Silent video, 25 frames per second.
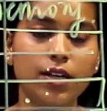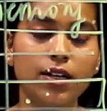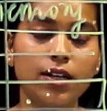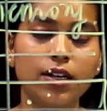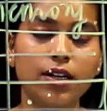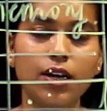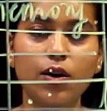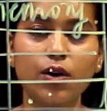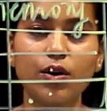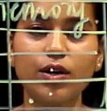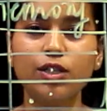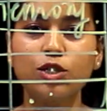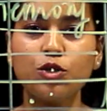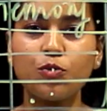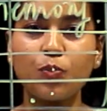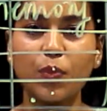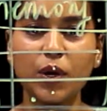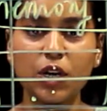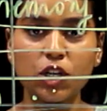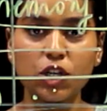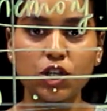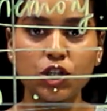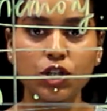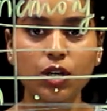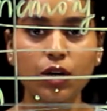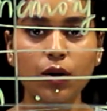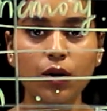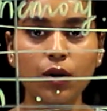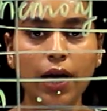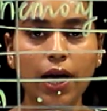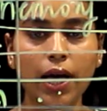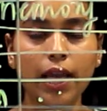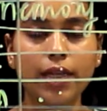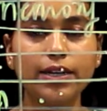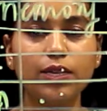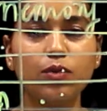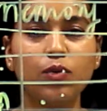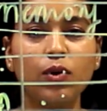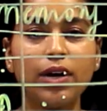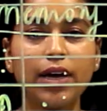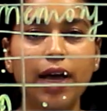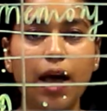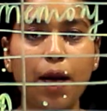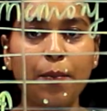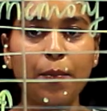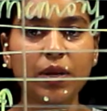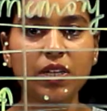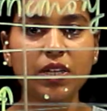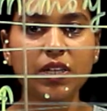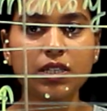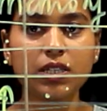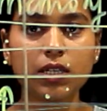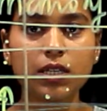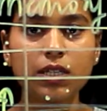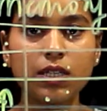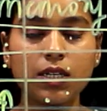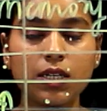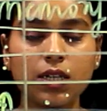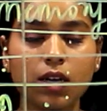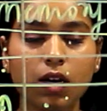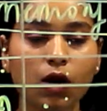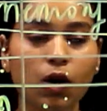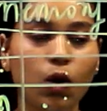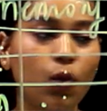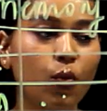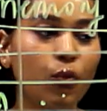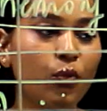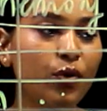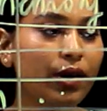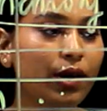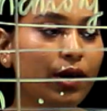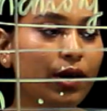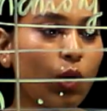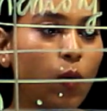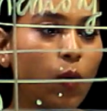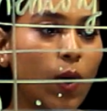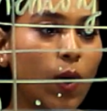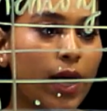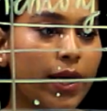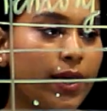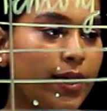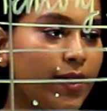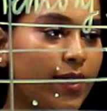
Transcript: Now in spatial locality, what happens is we require